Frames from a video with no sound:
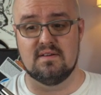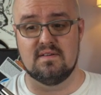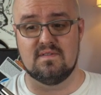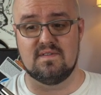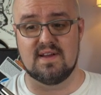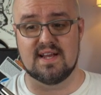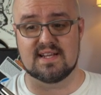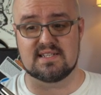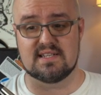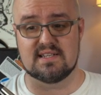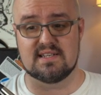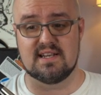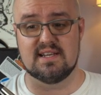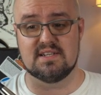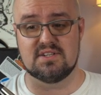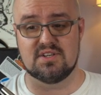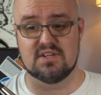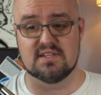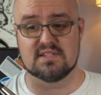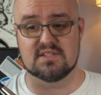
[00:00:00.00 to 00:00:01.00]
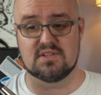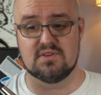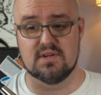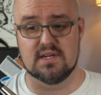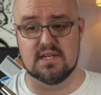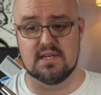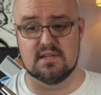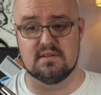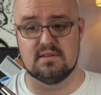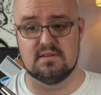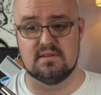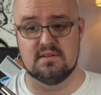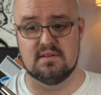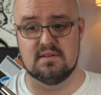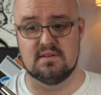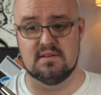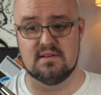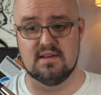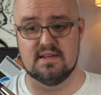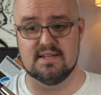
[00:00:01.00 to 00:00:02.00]
vaccination is good,
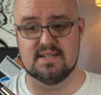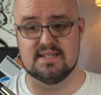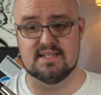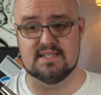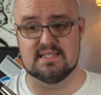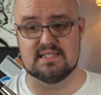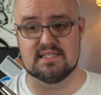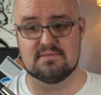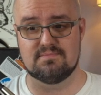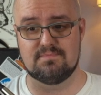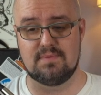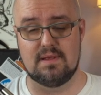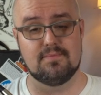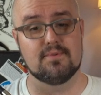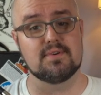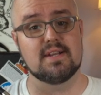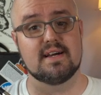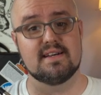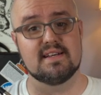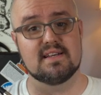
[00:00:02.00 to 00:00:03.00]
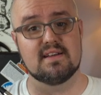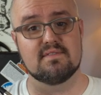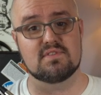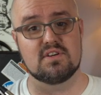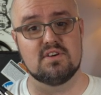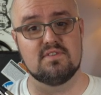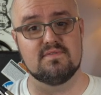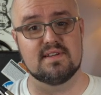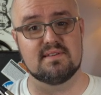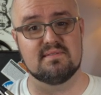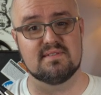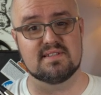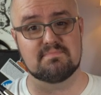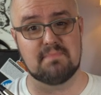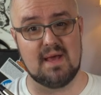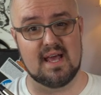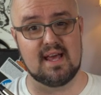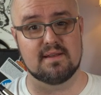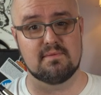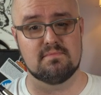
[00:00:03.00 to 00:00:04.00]
and people dying of COVID is
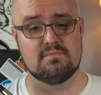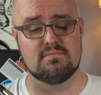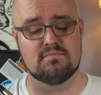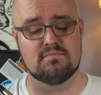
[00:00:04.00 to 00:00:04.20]
bad.